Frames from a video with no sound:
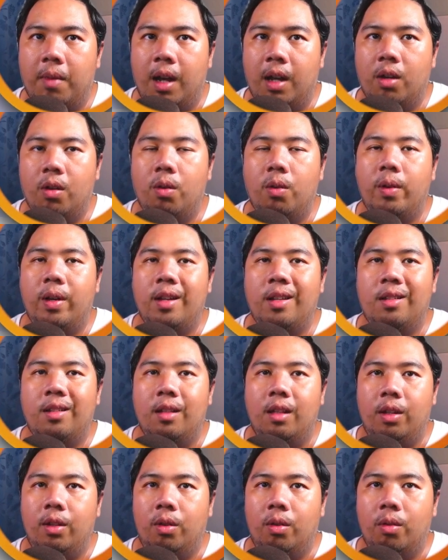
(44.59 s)

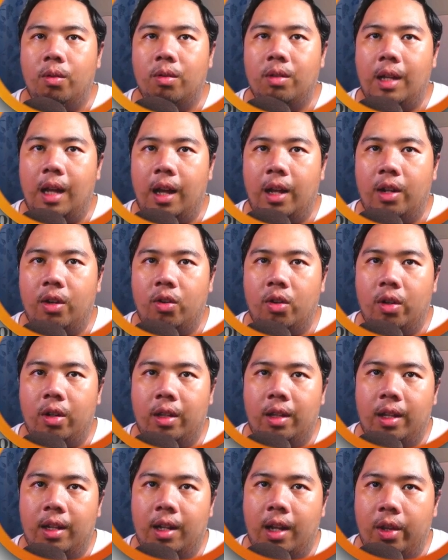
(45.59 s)
macOS, Linux,
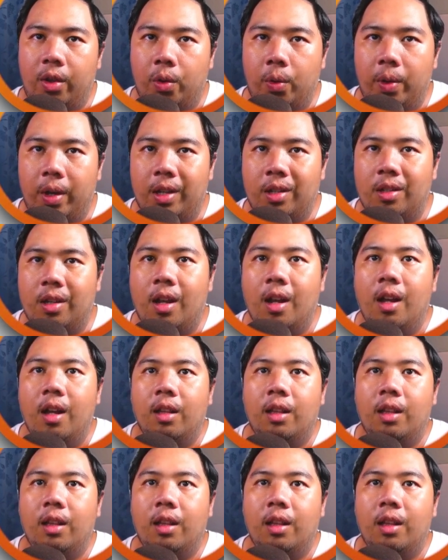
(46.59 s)
Android, and iOS,